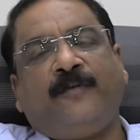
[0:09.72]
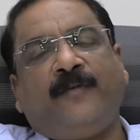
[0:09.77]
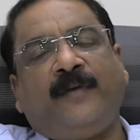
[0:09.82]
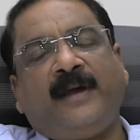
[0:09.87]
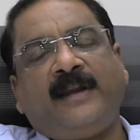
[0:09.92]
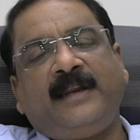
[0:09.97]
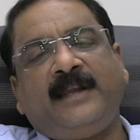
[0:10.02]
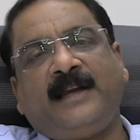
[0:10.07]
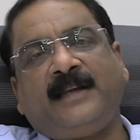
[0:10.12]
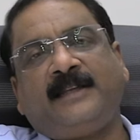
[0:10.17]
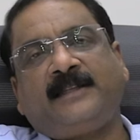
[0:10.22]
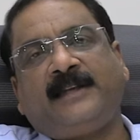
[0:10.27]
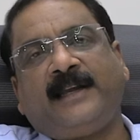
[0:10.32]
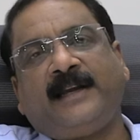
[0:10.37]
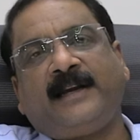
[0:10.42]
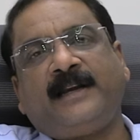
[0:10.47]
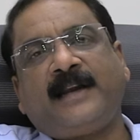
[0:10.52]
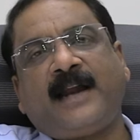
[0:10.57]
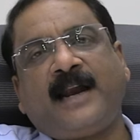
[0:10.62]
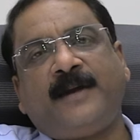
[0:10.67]
where he has
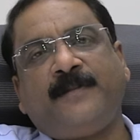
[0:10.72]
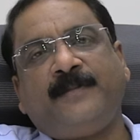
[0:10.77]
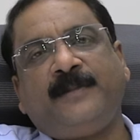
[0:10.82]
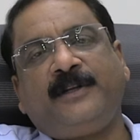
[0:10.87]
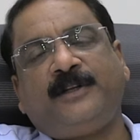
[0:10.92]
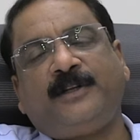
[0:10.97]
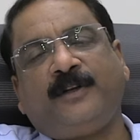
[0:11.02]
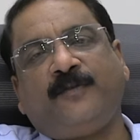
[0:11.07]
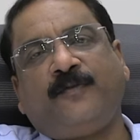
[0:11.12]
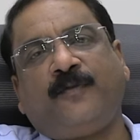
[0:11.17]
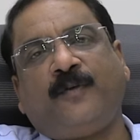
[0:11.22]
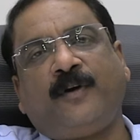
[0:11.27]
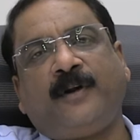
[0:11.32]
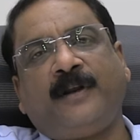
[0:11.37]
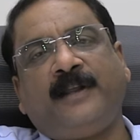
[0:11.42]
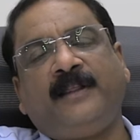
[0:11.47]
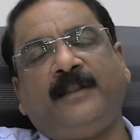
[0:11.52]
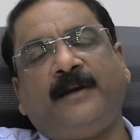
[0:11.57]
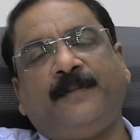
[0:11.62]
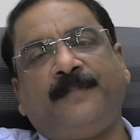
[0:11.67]
taken admission
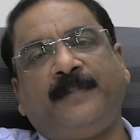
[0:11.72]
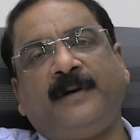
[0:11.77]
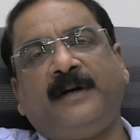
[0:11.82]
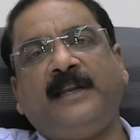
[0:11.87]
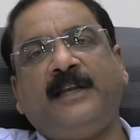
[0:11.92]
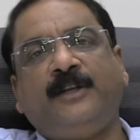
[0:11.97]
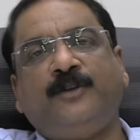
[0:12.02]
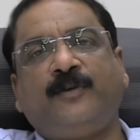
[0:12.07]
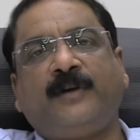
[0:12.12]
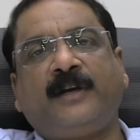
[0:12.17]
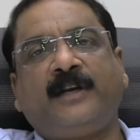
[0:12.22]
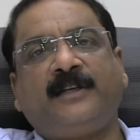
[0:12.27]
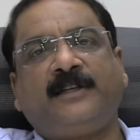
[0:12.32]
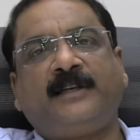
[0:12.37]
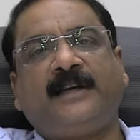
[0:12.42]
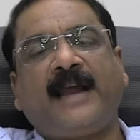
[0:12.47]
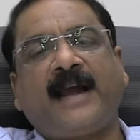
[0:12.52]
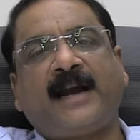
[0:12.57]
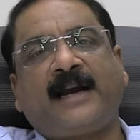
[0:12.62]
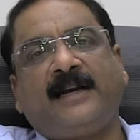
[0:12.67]
in the PERL
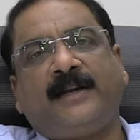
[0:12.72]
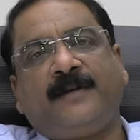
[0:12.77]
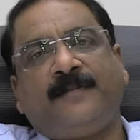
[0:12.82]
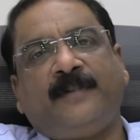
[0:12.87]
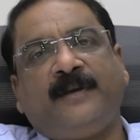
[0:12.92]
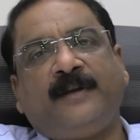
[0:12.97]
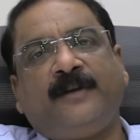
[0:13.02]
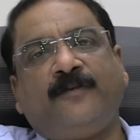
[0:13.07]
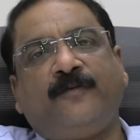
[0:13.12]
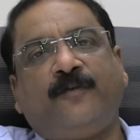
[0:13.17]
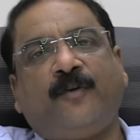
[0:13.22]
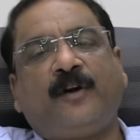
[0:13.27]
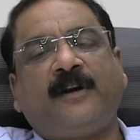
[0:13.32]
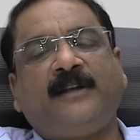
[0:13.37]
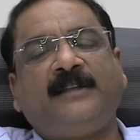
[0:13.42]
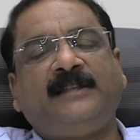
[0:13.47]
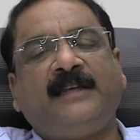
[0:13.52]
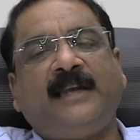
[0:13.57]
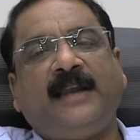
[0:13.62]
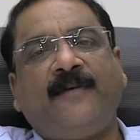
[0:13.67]
Education Academy for
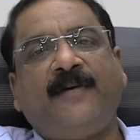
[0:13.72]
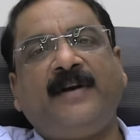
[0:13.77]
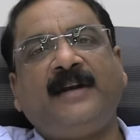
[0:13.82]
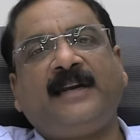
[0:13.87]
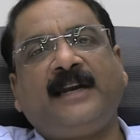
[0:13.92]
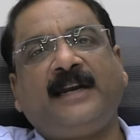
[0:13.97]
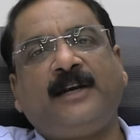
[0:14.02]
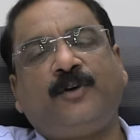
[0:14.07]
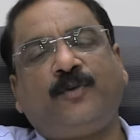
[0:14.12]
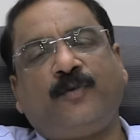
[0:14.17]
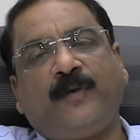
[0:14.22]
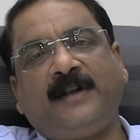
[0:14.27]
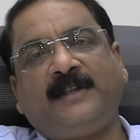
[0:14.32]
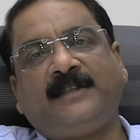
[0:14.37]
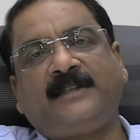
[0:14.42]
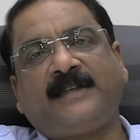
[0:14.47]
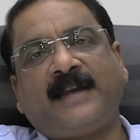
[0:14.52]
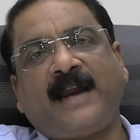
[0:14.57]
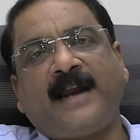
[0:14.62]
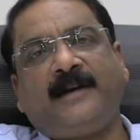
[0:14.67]
his 11th and
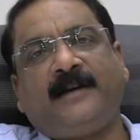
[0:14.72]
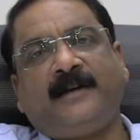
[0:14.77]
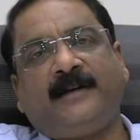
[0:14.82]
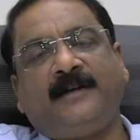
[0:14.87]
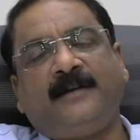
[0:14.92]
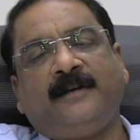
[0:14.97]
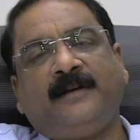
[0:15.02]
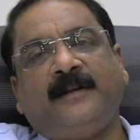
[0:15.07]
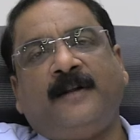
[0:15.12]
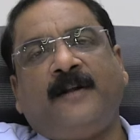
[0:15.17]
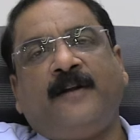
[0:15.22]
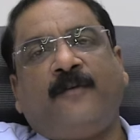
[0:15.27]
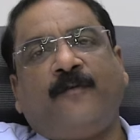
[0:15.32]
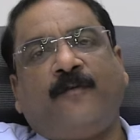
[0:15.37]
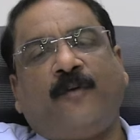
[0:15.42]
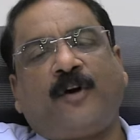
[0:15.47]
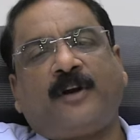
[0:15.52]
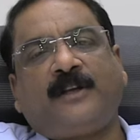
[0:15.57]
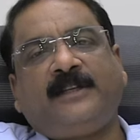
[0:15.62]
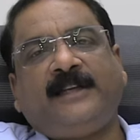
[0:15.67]
12th standard
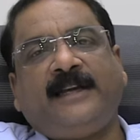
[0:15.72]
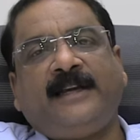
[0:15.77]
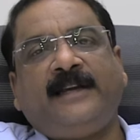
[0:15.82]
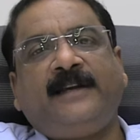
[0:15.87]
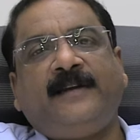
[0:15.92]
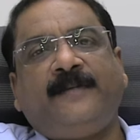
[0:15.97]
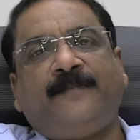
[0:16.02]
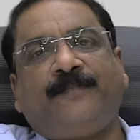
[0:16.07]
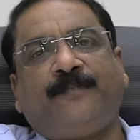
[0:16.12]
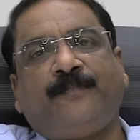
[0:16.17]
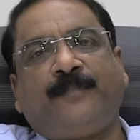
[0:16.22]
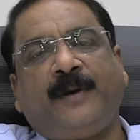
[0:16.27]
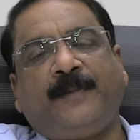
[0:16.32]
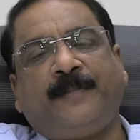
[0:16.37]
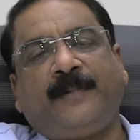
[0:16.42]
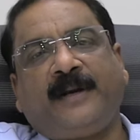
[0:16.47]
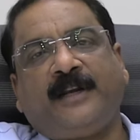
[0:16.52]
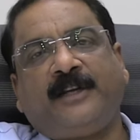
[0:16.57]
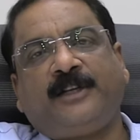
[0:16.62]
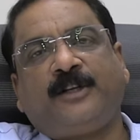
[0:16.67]
for JEE
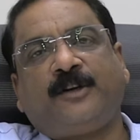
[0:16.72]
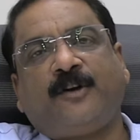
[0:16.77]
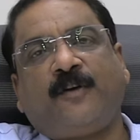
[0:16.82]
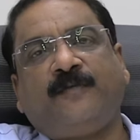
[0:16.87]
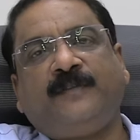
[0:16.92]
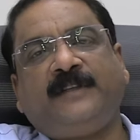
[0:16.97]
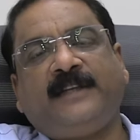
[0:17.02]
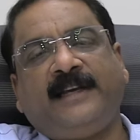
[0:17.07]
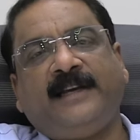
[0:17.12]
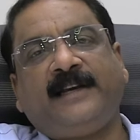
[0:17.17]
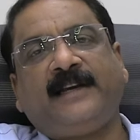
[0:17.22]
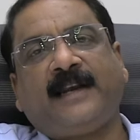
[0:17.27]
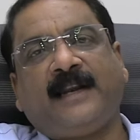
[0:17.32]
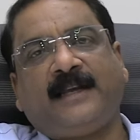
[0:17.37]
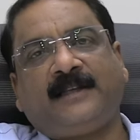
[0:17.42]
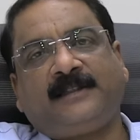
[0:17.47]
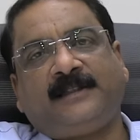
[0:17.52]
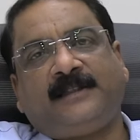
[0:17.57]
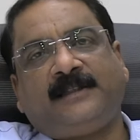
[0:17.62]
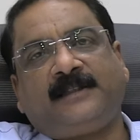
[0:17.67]
preparation of JEE
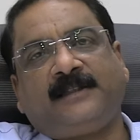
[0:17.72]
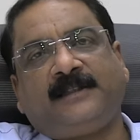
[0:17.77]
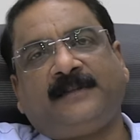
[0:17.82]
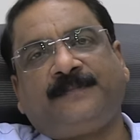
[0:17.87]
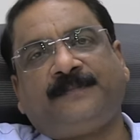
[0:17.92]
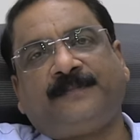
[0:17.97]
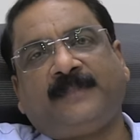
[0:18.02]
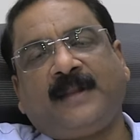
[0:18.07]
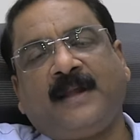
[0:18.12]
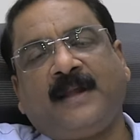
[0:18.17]
classes.